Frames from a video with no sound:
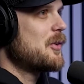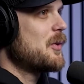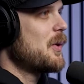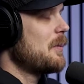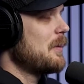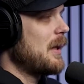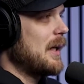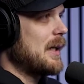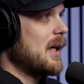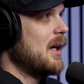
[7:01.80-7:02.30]
to do.
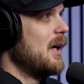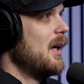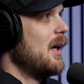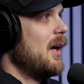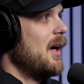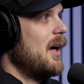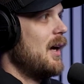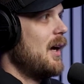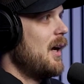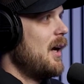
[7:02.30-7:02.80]
I'm like,
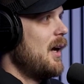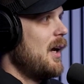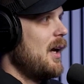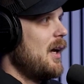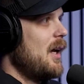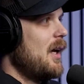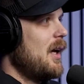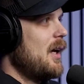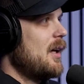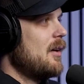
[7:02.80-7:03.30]

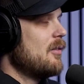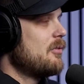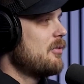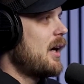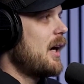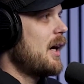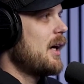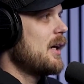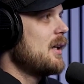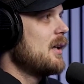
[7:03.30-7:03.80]
if
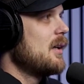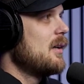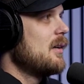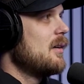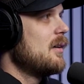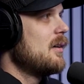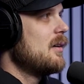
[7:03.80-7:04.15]
I